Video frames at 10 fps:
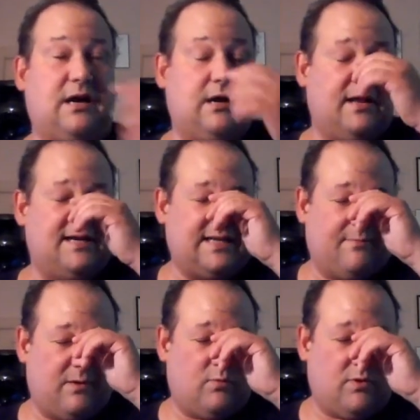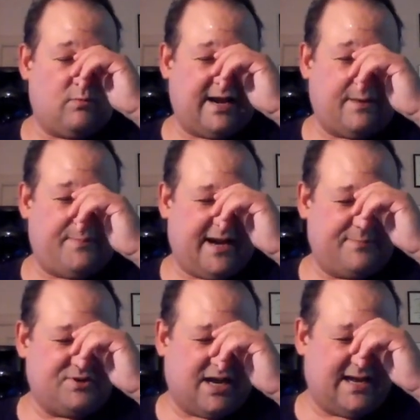Like I said, we're going to
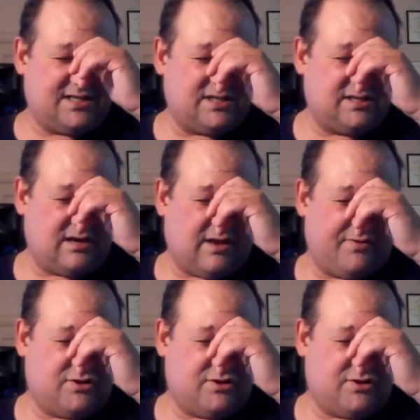pick up shots